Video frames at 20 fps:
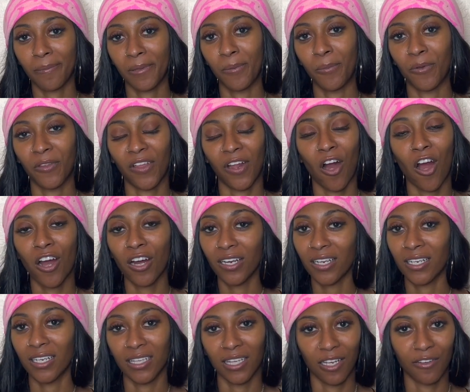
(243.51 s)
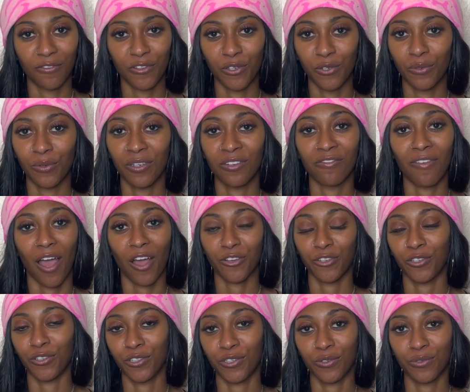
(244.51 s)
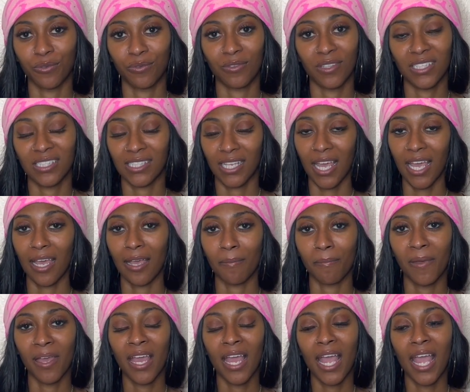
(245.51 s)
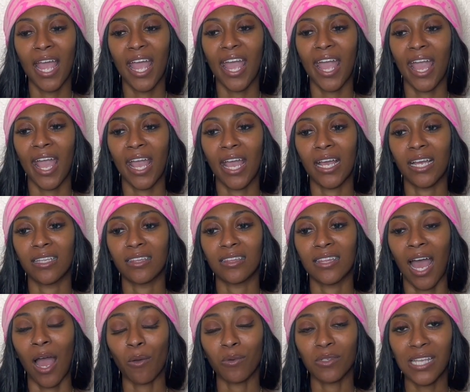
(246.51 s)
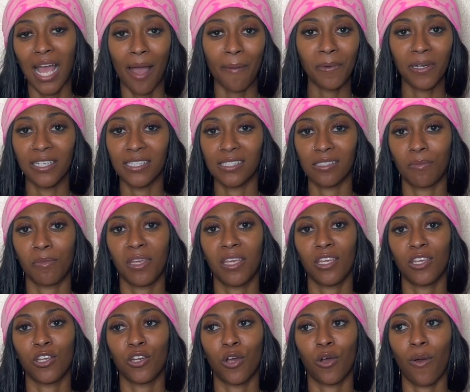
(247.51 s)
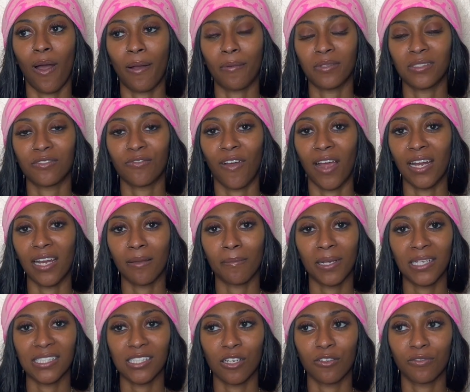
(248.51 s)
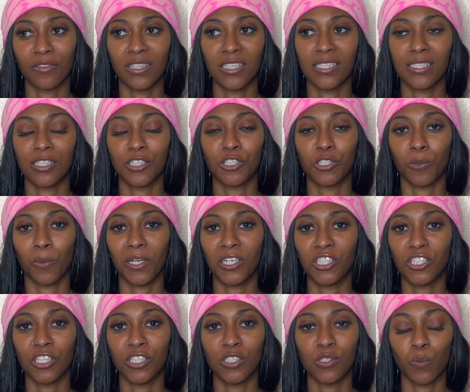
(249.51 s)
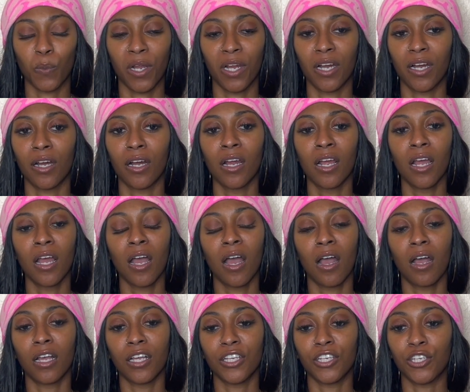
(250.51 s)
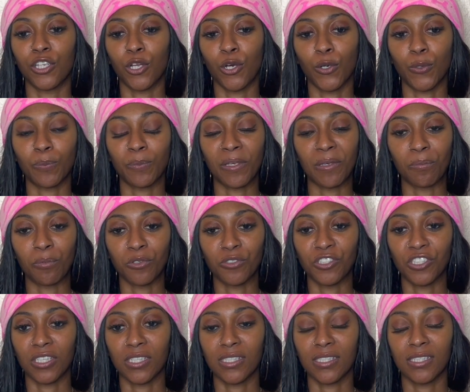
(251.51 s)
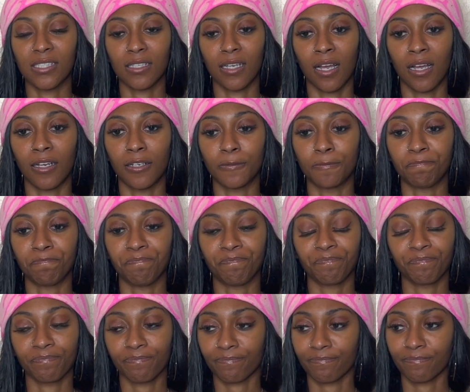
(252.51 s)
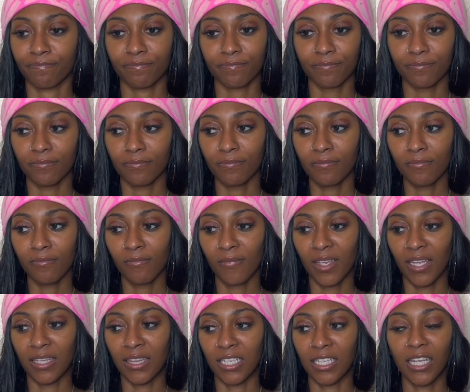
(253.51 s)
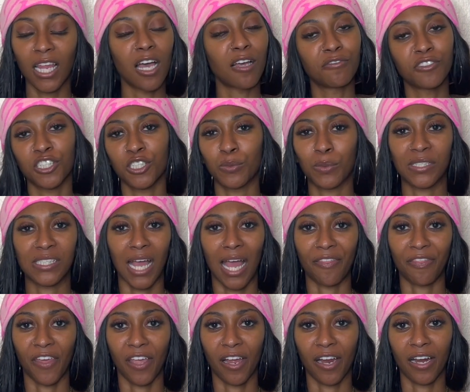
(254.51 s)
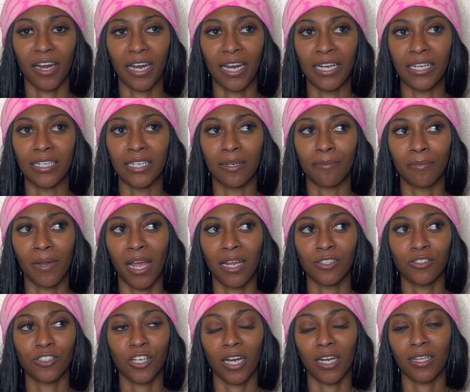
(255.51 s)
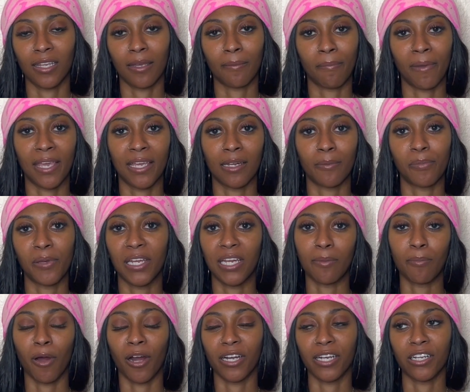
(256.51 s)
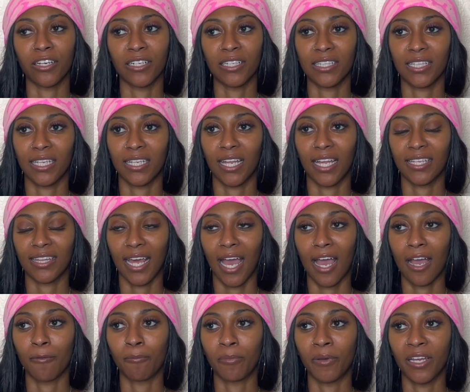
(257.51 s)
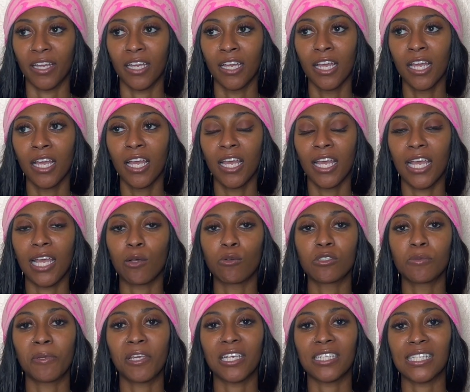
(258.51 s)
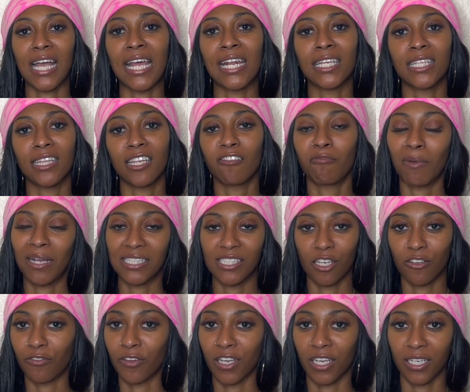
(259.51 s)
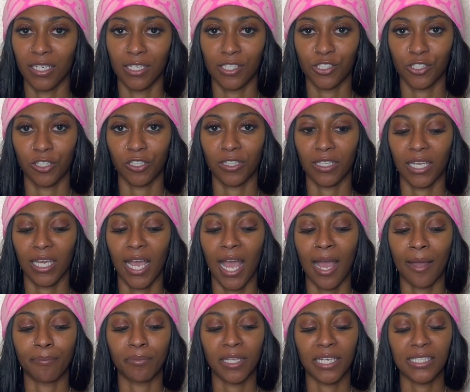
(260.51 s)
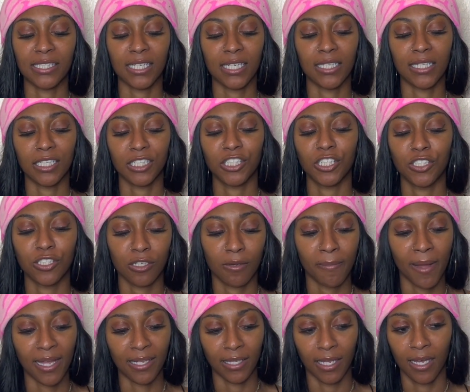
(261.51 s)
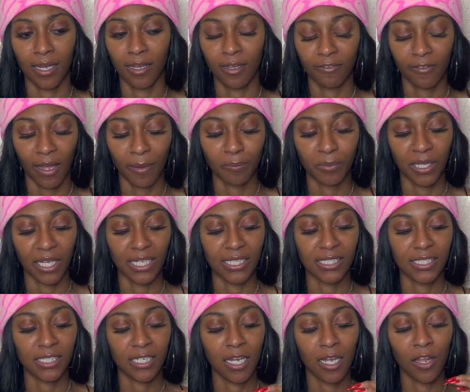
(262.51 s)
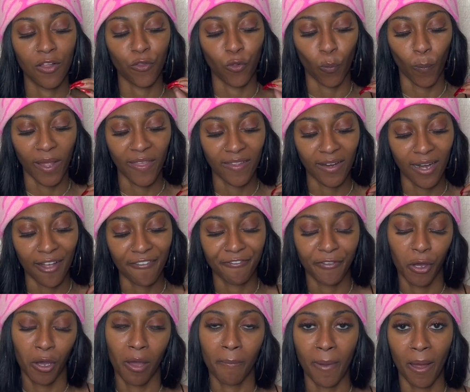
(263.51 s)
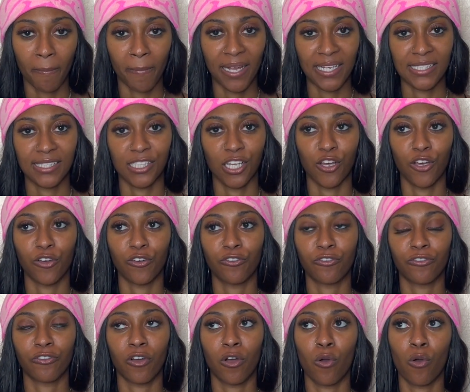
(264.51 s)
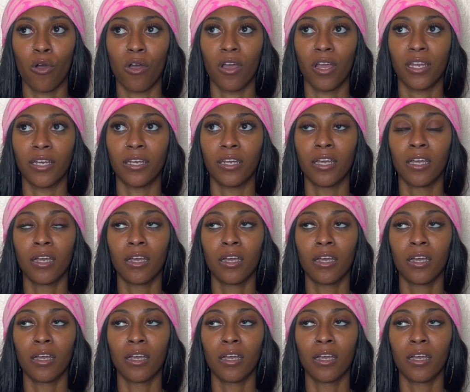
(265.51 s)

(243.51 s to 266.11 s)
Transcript: people that aren't going to love you and value you the same. And that was happening to me. I was finding myself in these situations where, people just, the love just was not there. And I'm not trying to like make it a pity party or anything like that, but it was because I didn't love myself unconditionally. I placed conditions on my love. I placed the way that I felt about myself on,